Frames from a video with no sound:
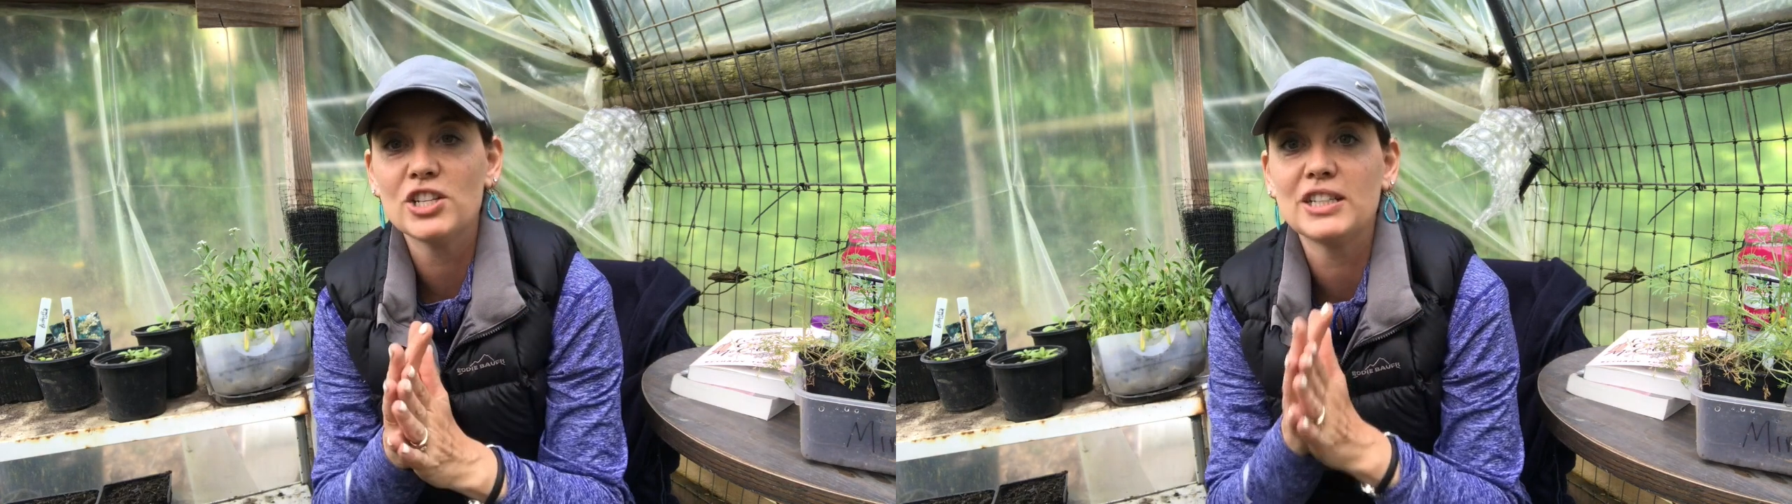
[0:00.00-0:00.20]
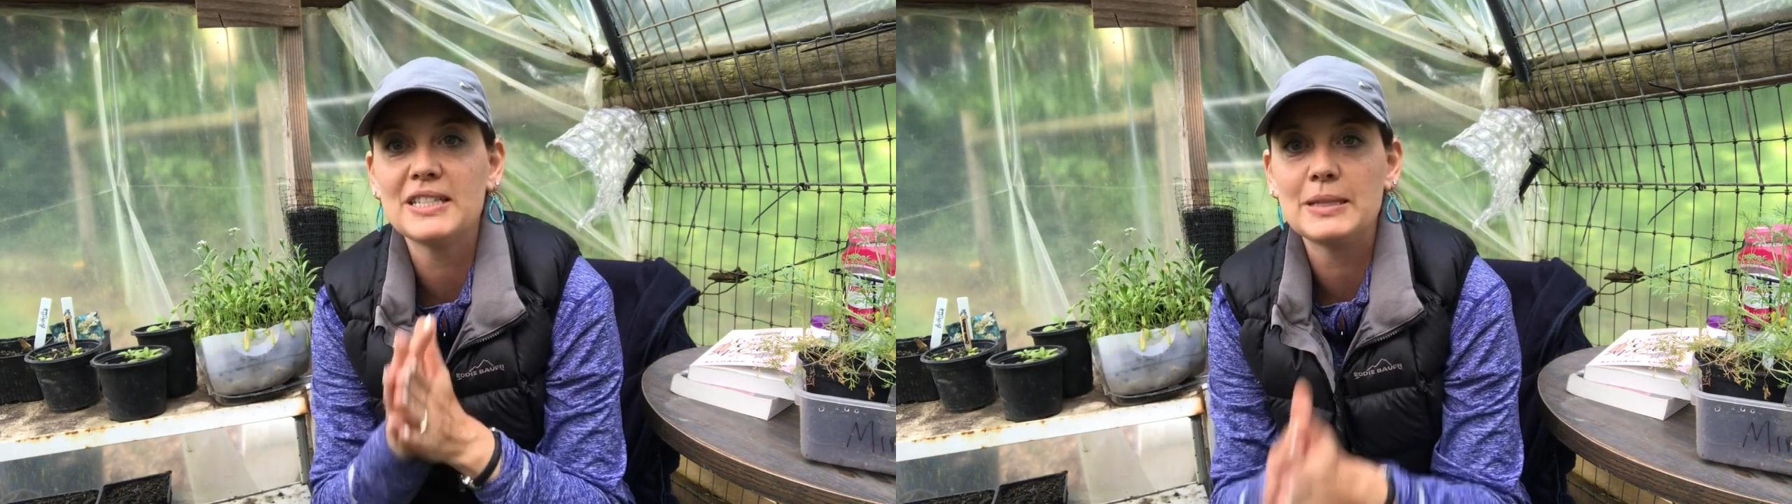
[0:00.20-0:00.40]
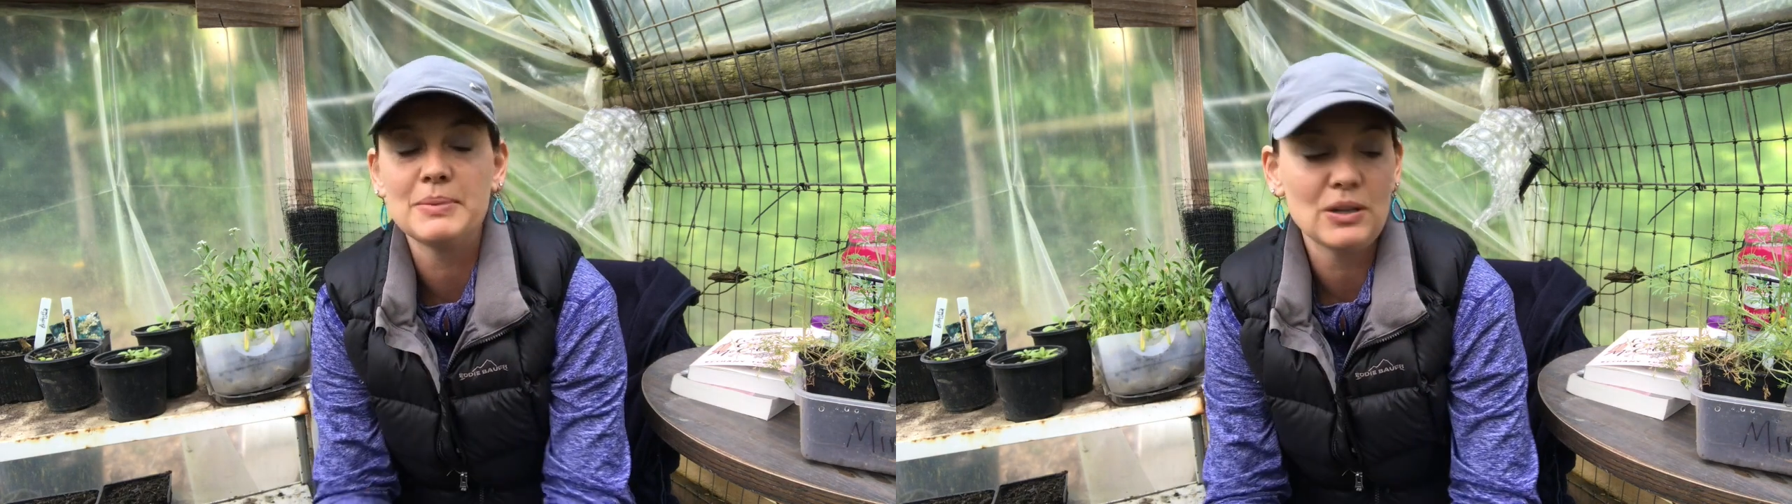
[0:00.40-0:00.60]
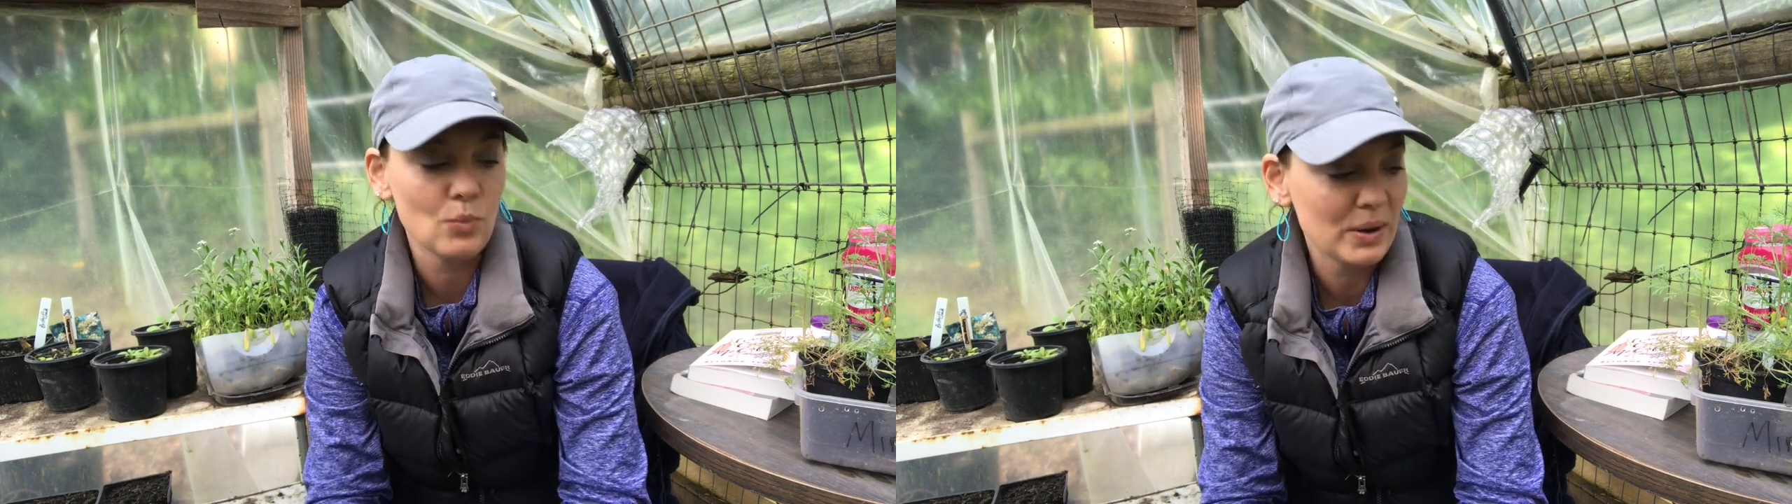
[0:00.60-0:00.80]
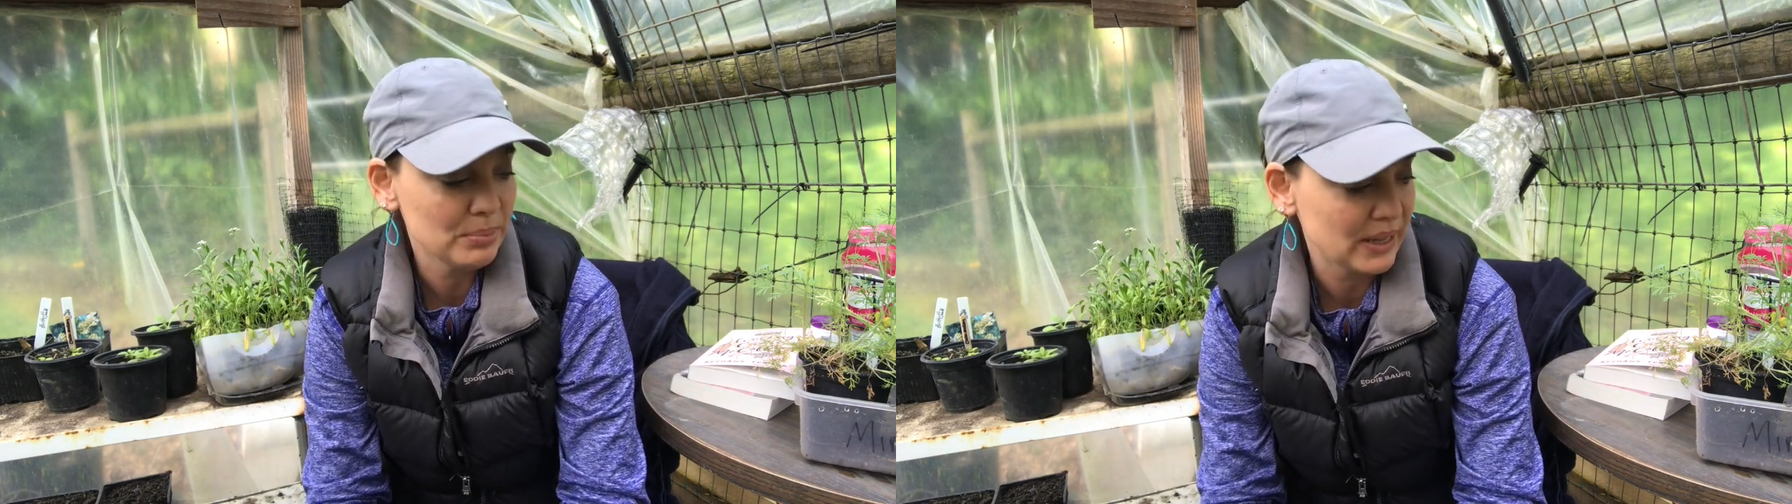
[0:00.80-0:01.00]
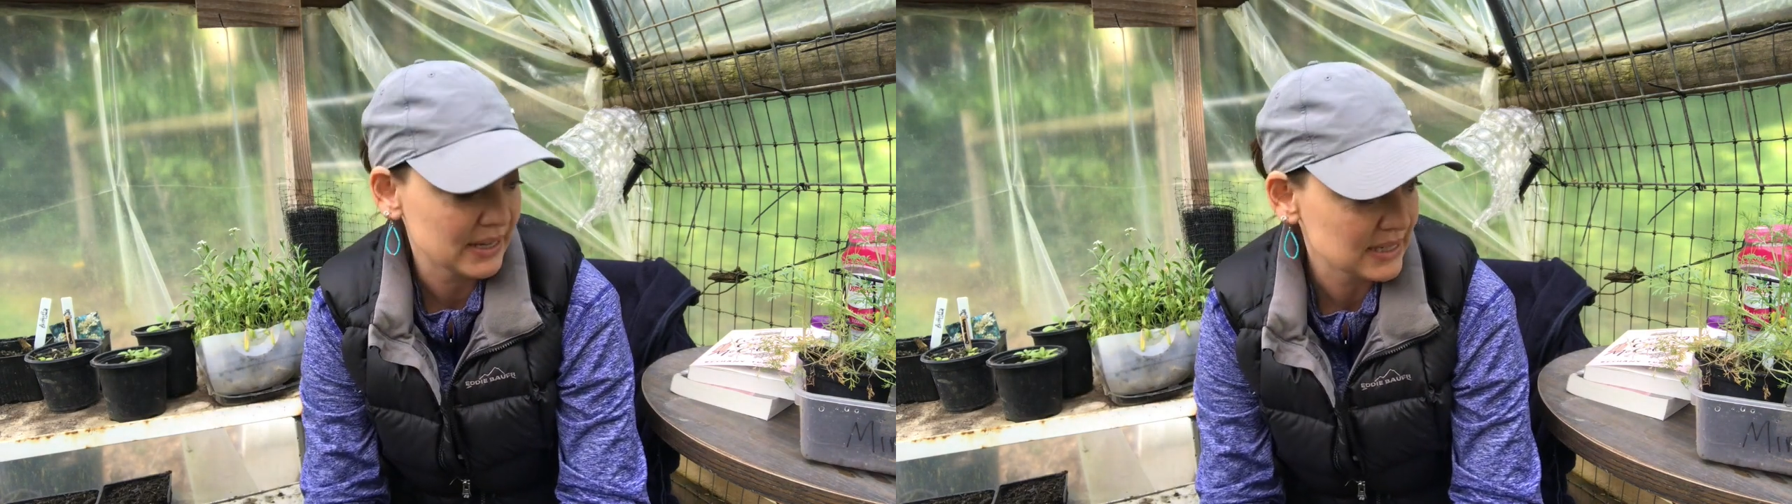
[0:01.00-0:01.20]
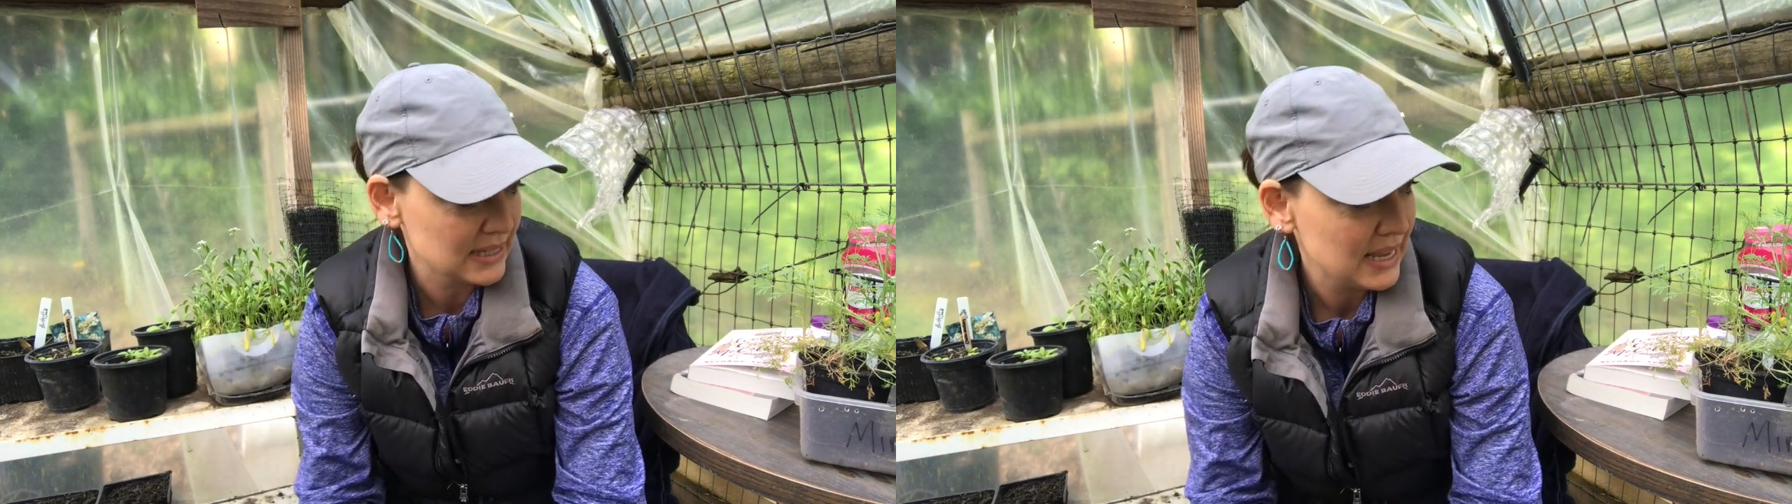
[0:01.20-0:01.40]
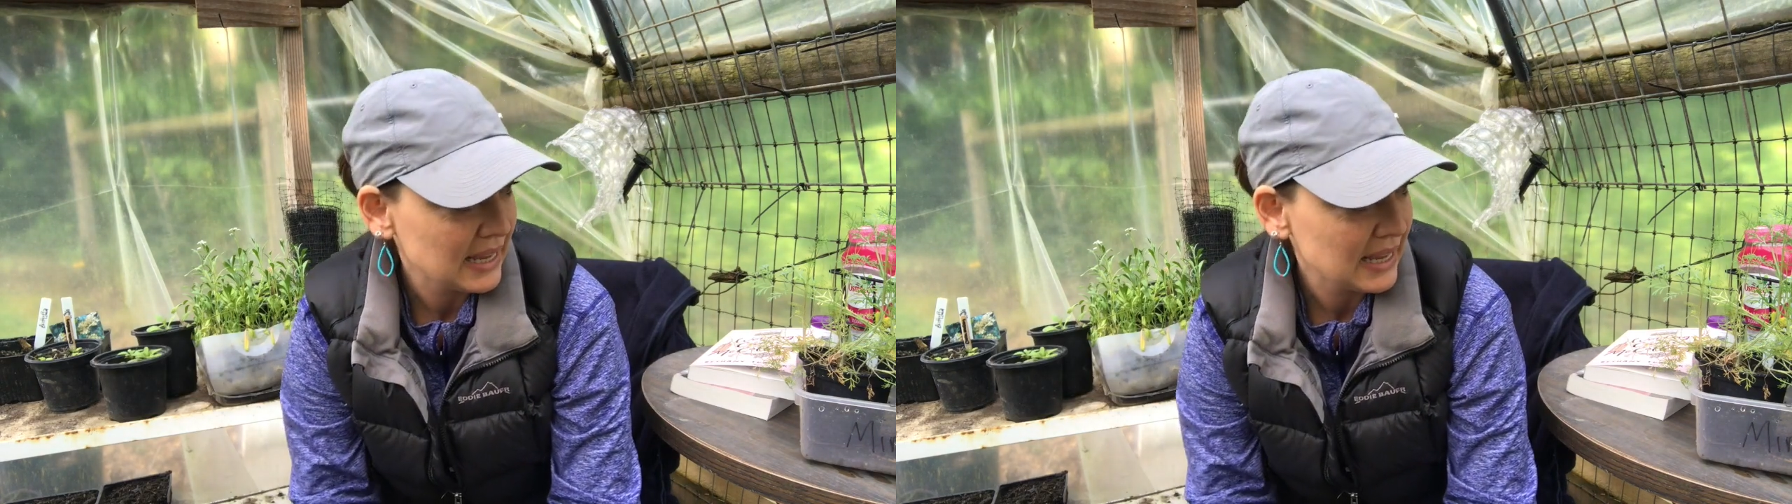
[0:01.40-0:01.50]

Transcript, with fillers: chickens to be in one place.